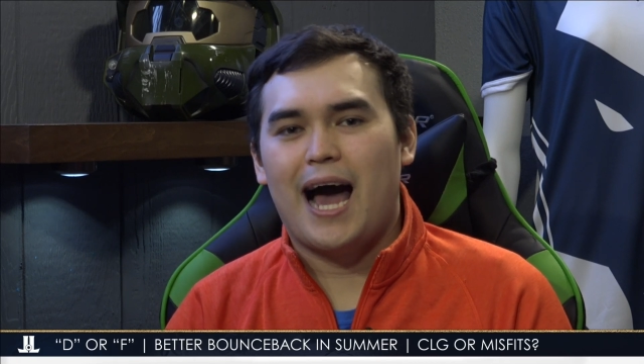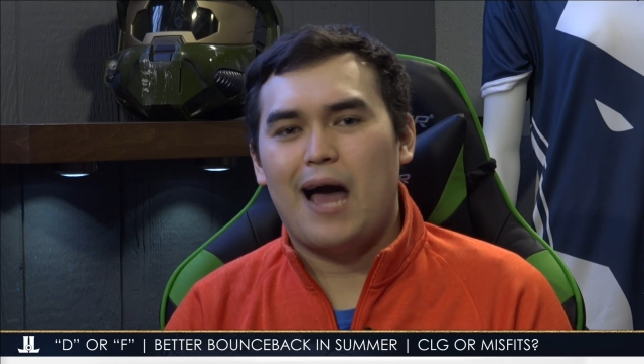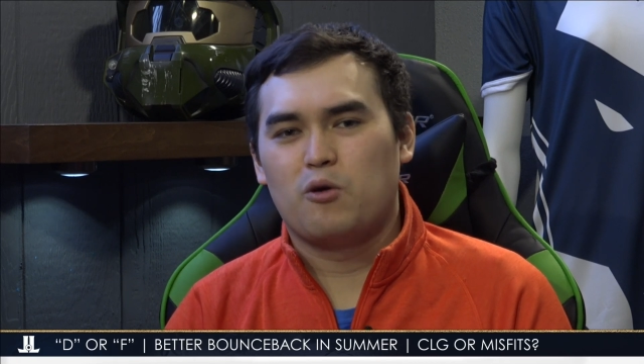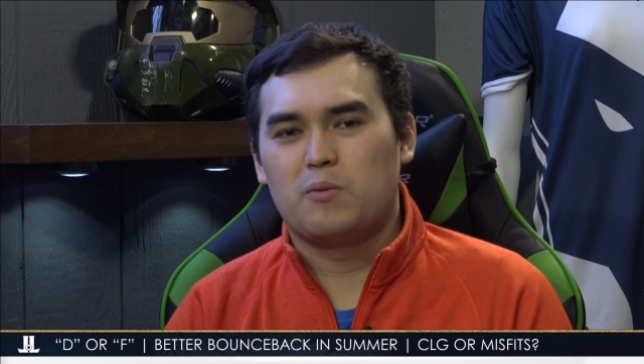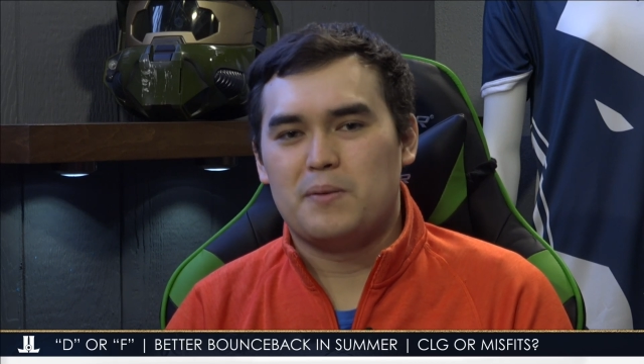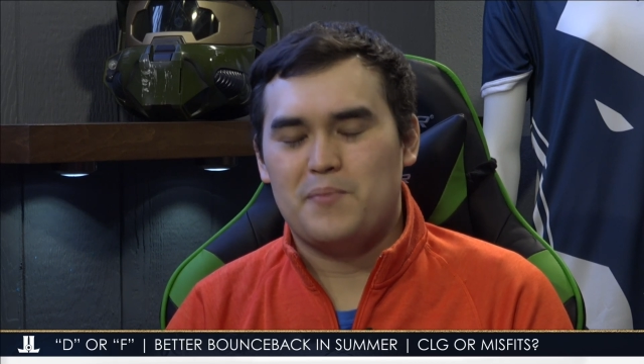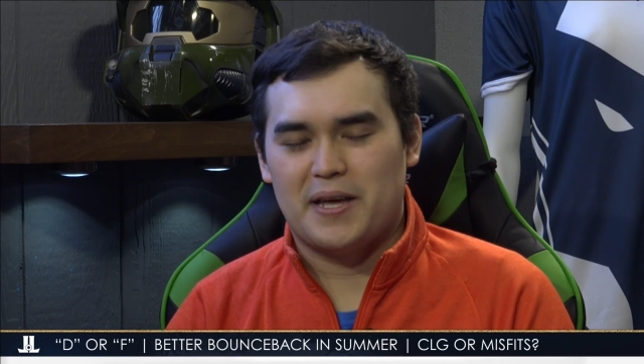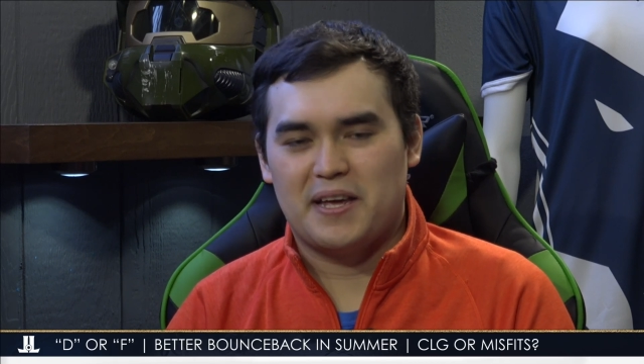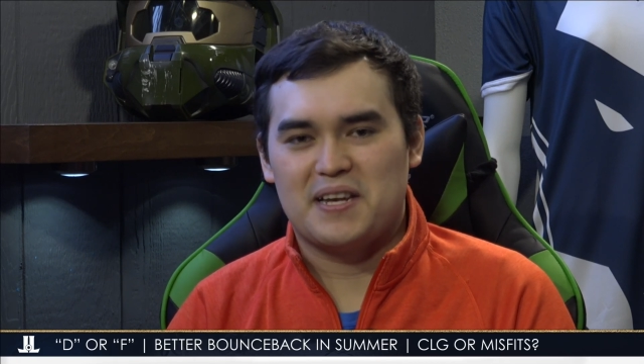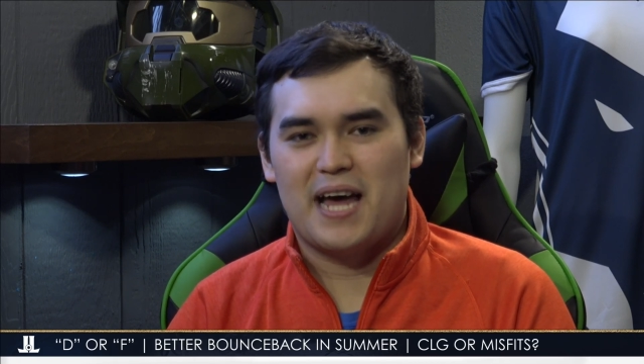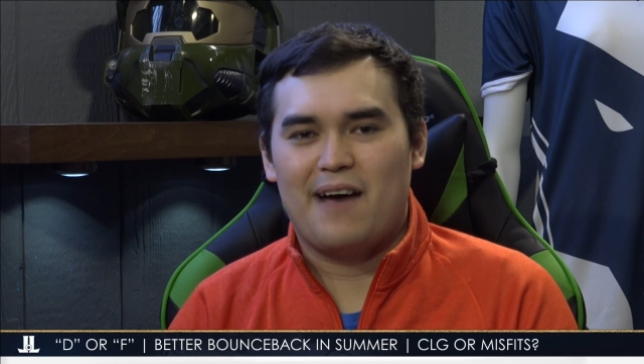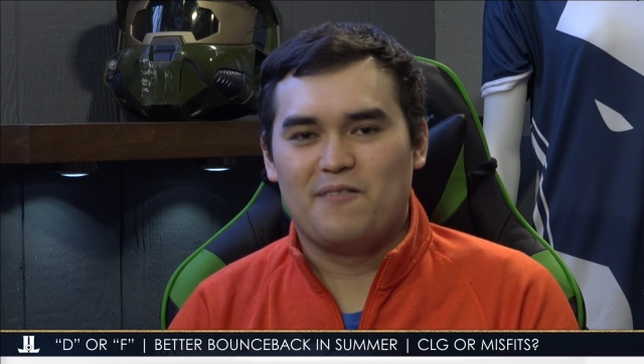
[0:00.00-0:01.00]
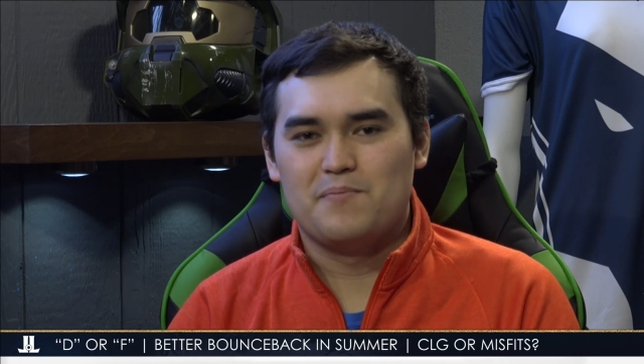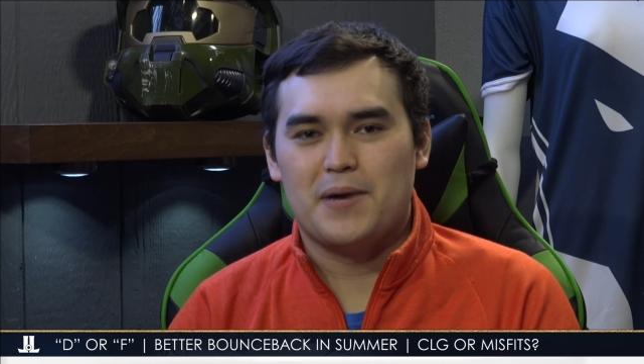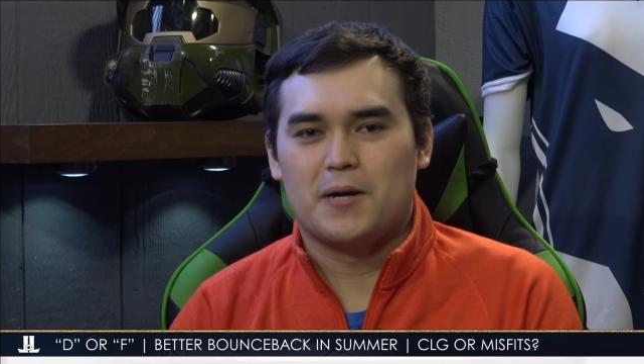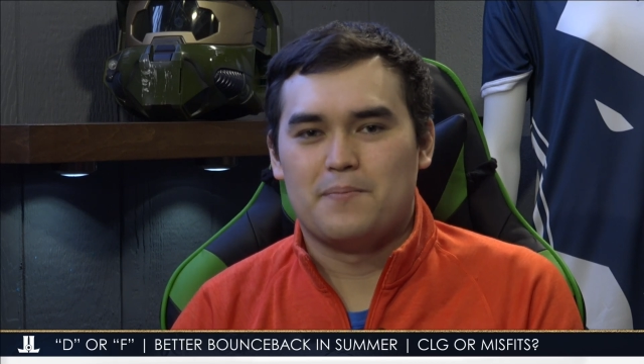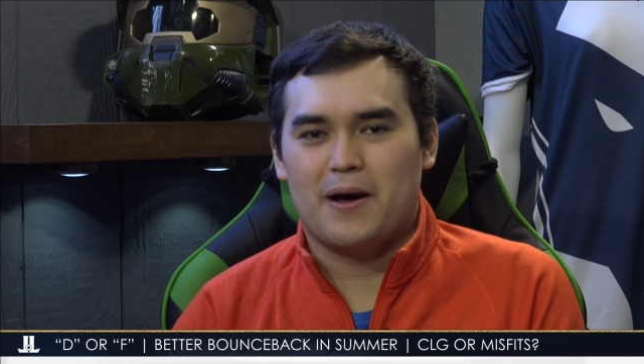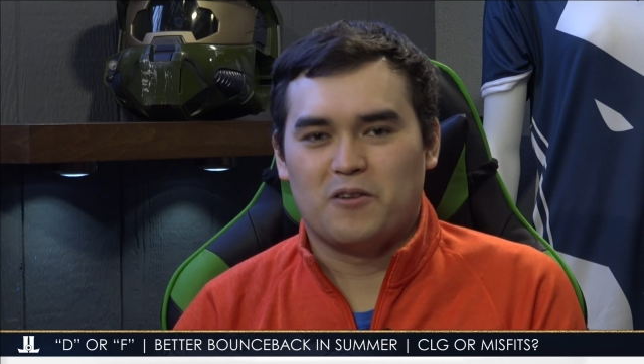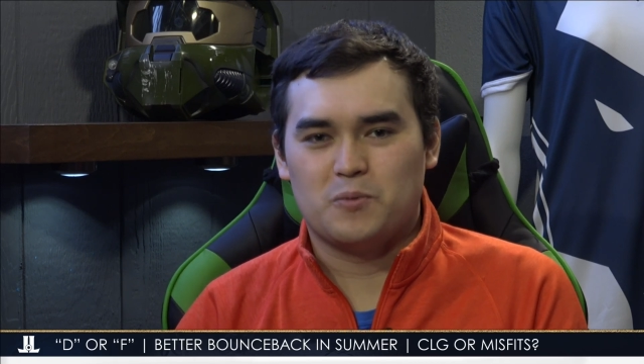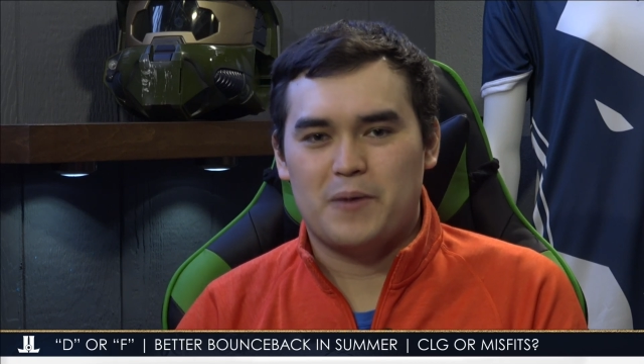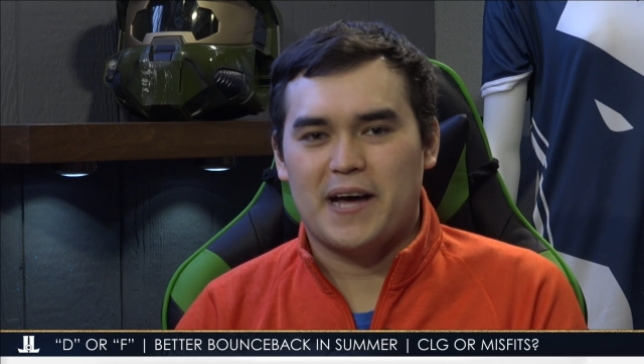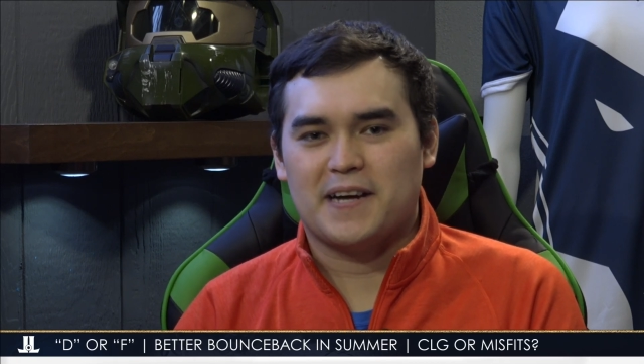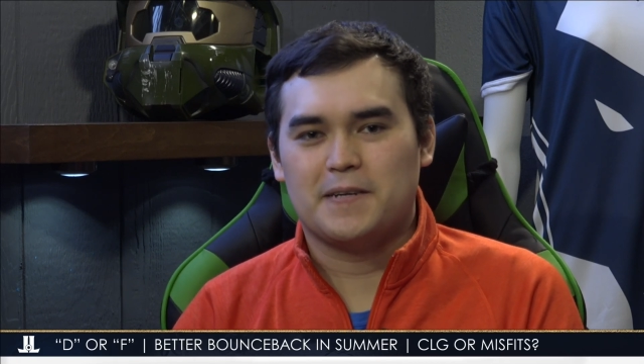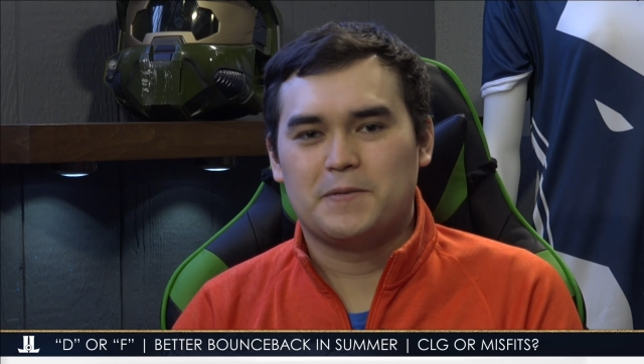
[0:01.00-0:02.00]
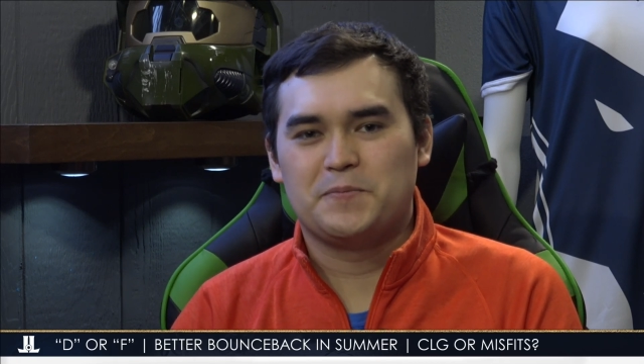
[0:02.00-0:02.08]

I would be picking to have the better bounce back.